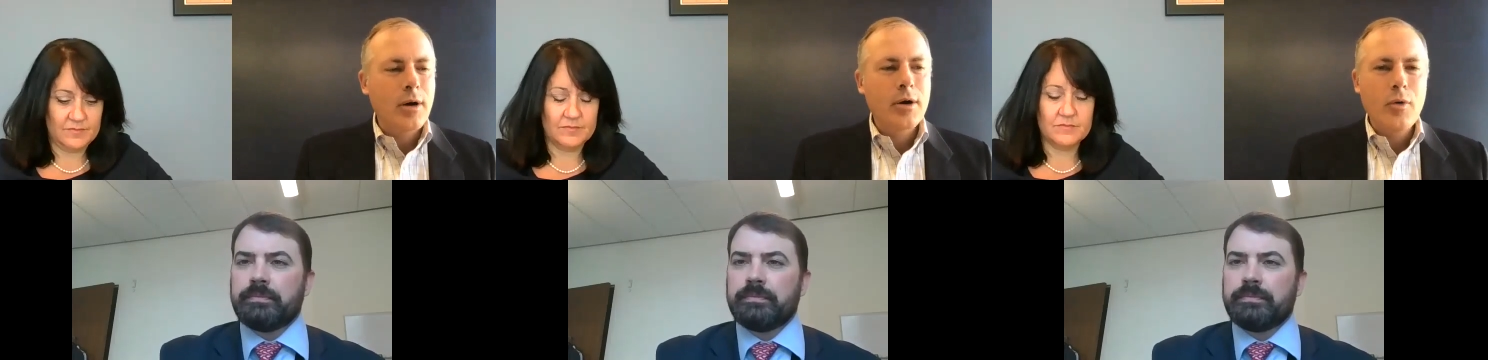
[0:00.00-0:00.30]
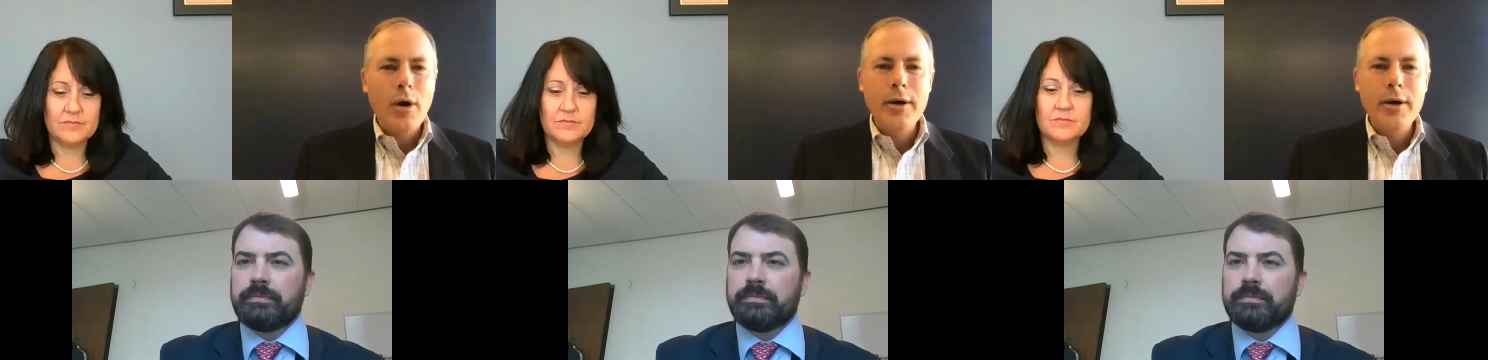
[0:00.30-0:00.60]

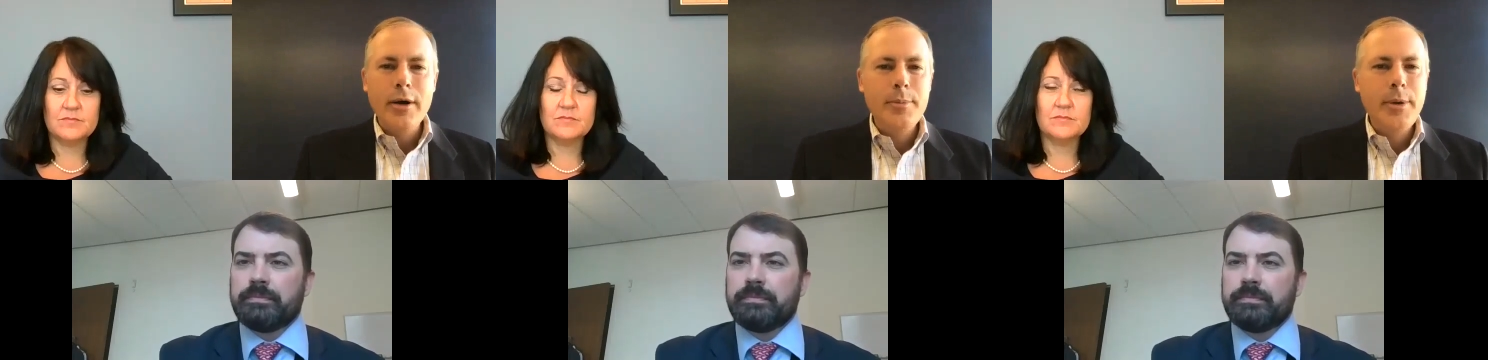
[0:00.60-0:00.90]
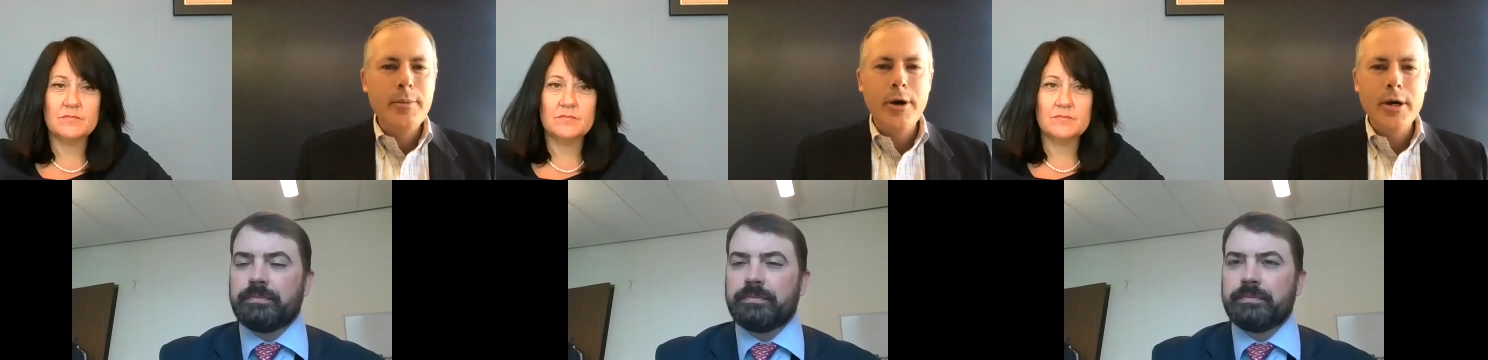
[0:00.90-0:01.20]
Speaker 1: quality
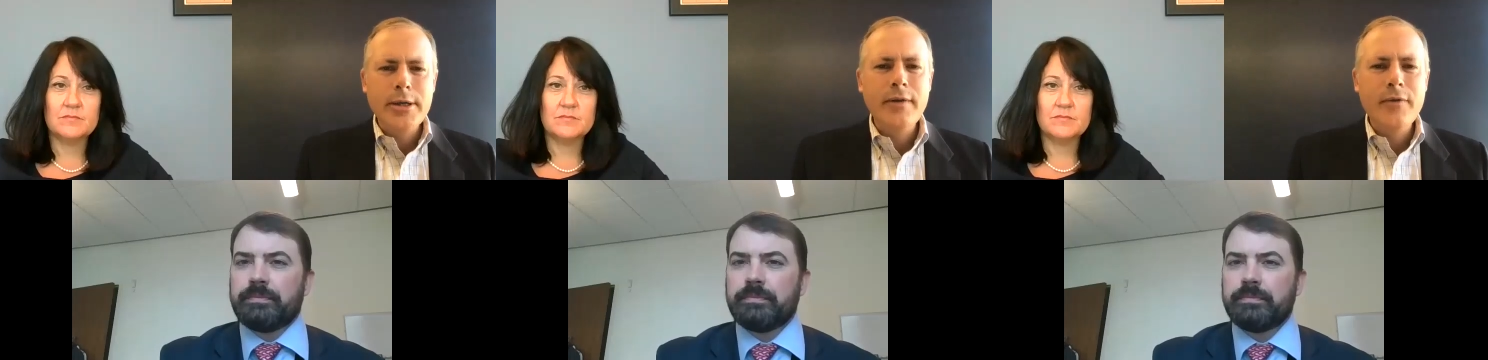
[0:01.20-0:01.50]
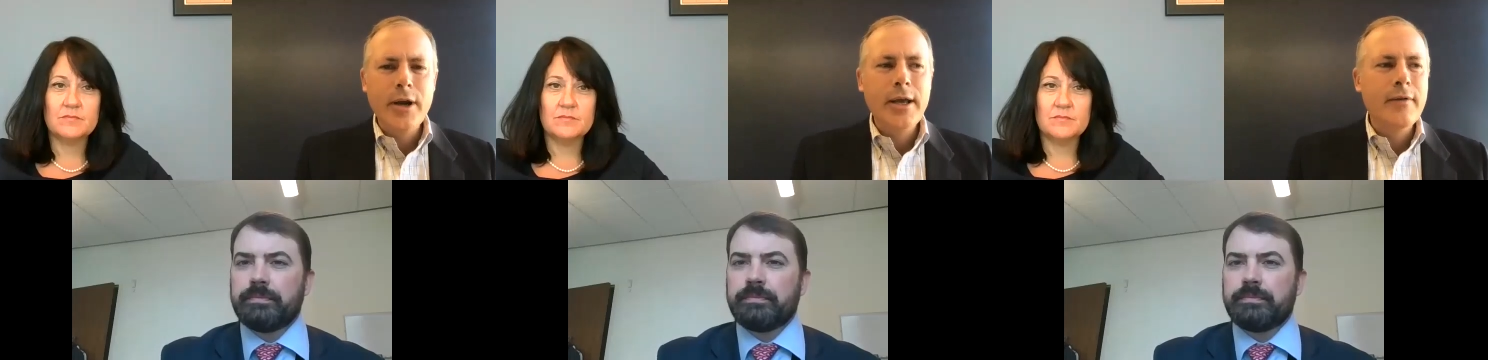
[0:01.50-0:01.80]
people on our team,
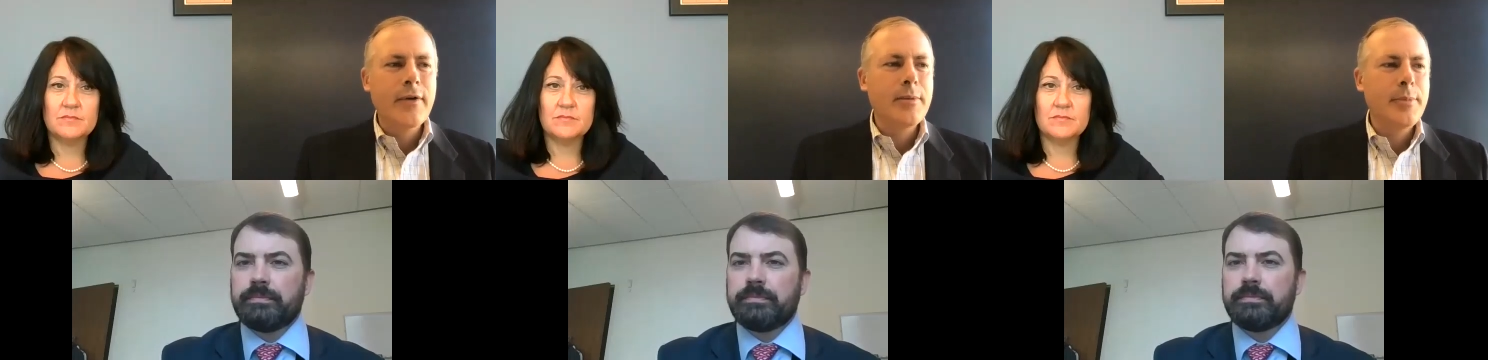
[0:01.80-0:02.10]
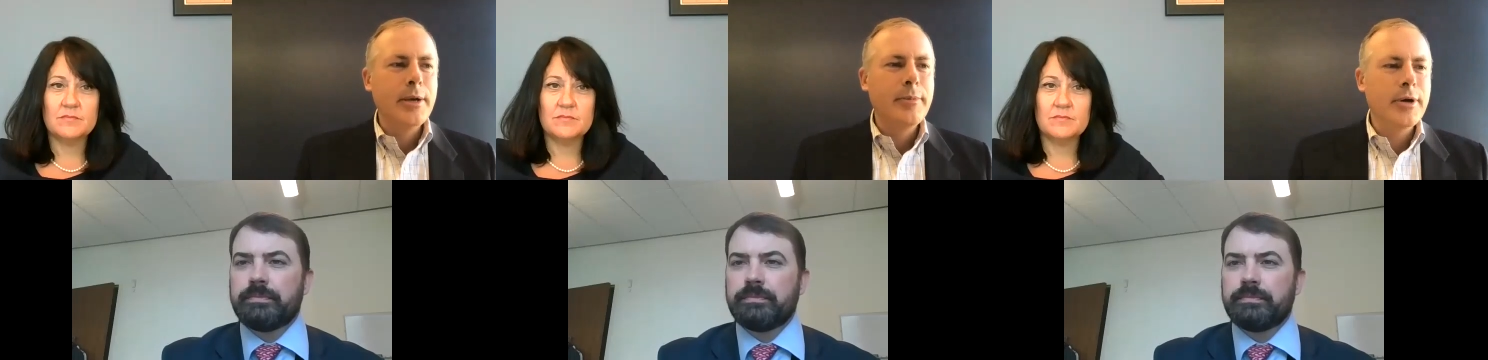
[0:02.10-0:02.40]
very innovative
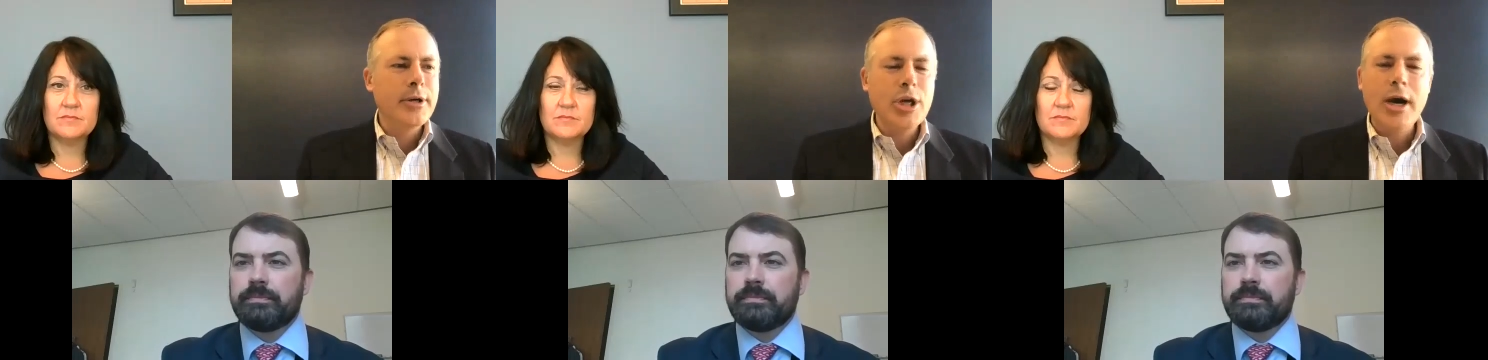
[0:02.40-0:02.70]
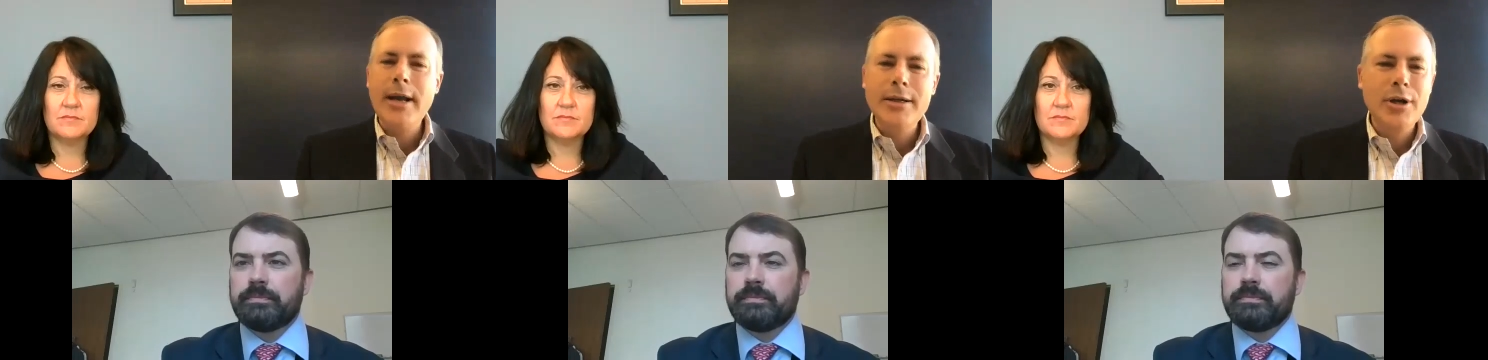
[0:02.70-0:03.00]
people, and John
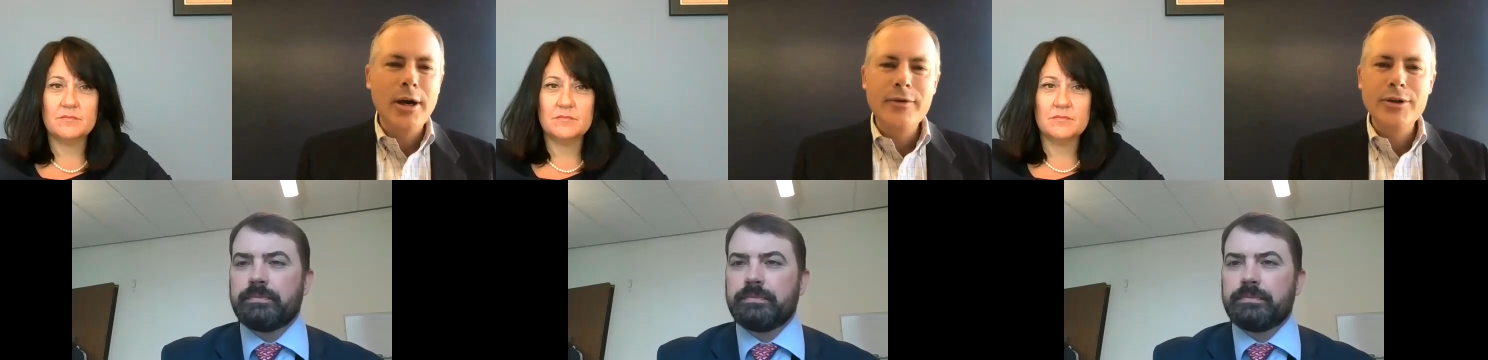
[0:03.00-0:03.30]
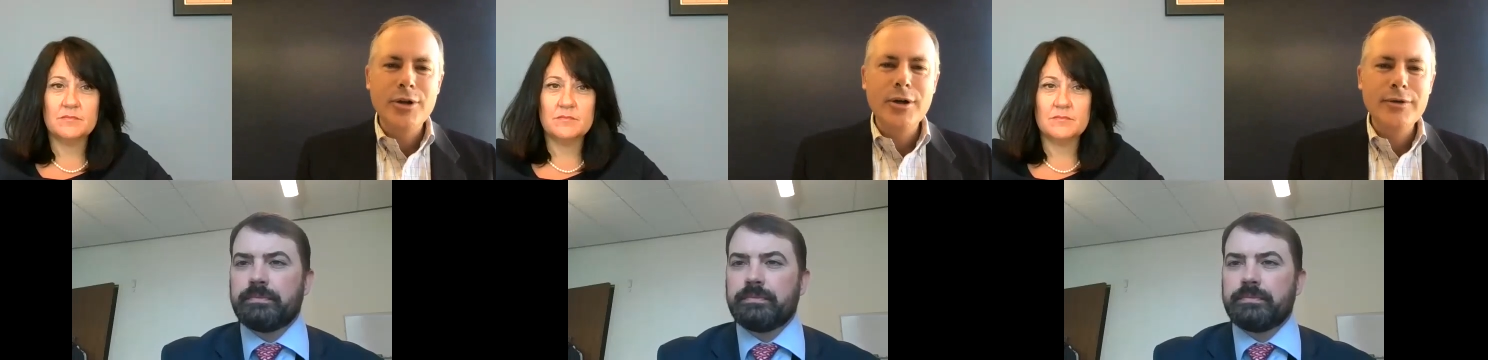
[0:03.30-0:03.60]
Azoff
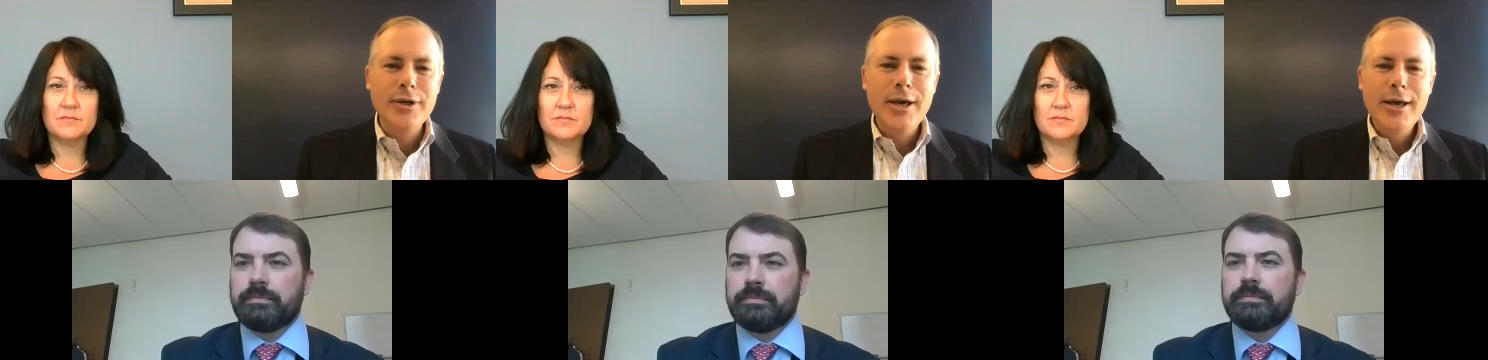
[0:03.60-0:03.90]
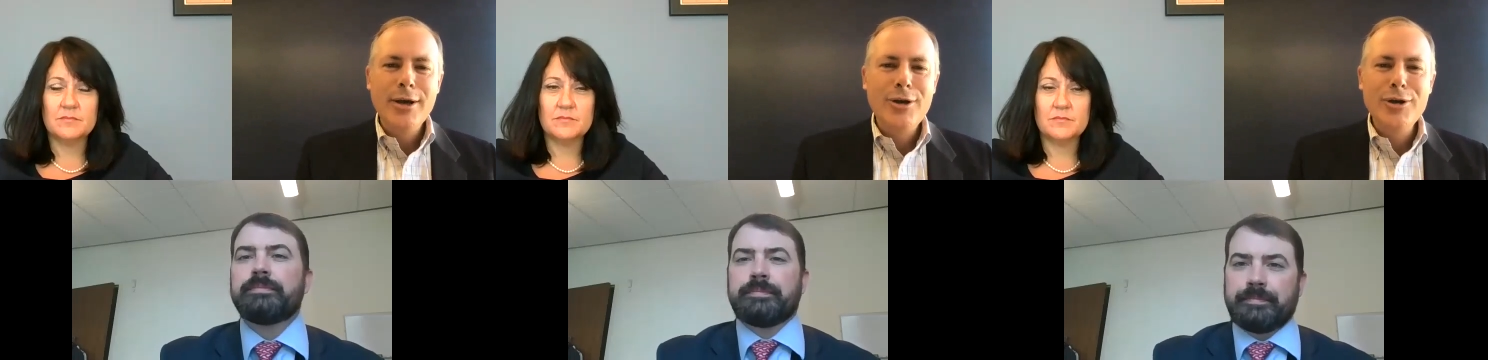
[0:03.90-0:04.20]
deserves a
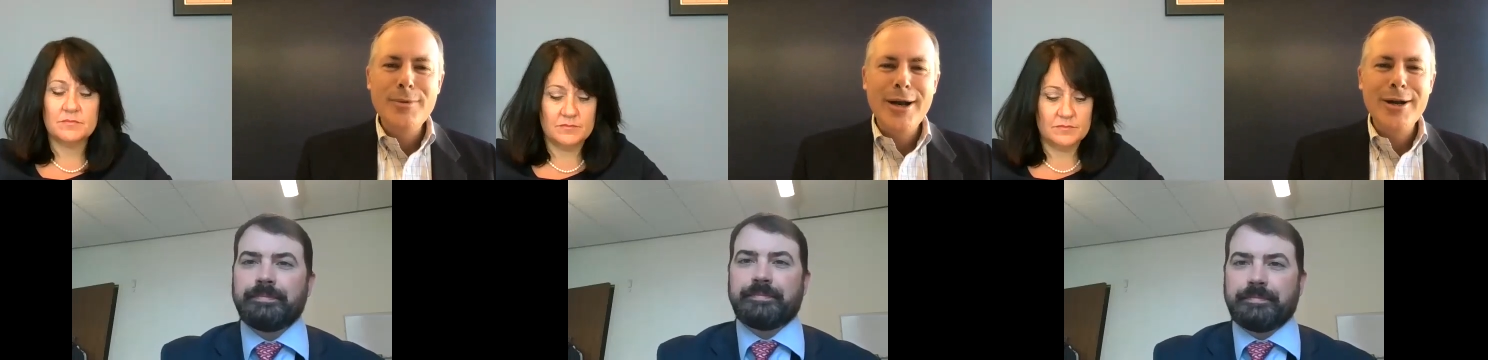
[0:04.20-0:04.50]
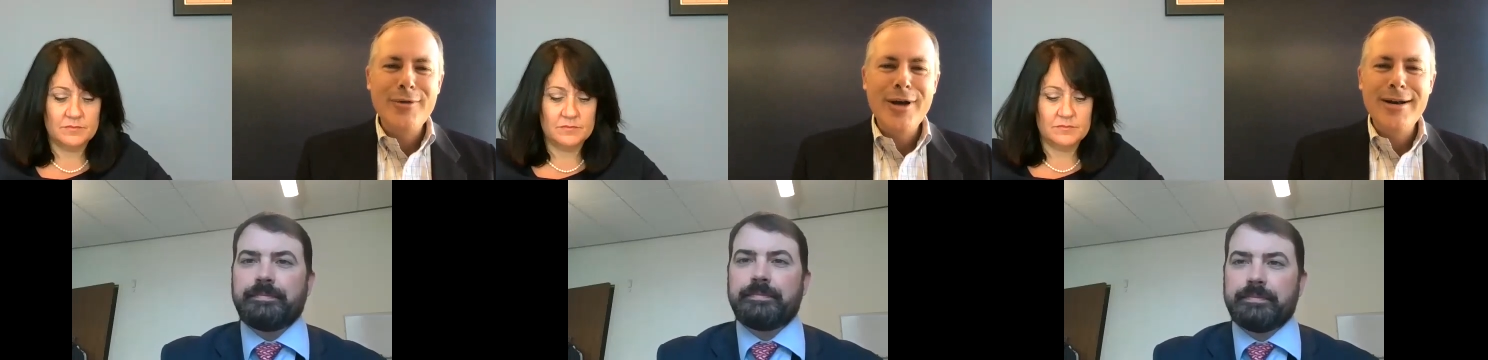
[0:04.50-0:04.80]
huge amount of
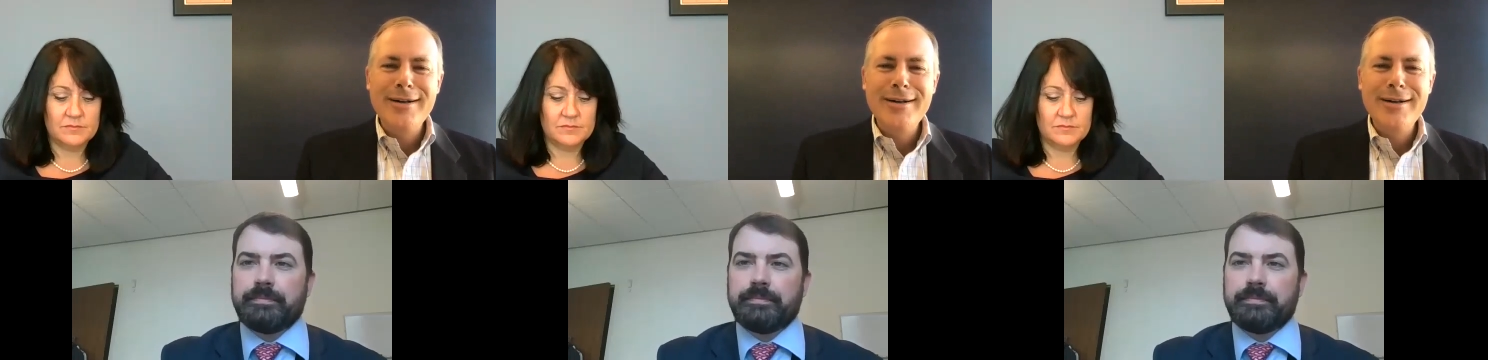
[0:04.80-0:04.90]
credit.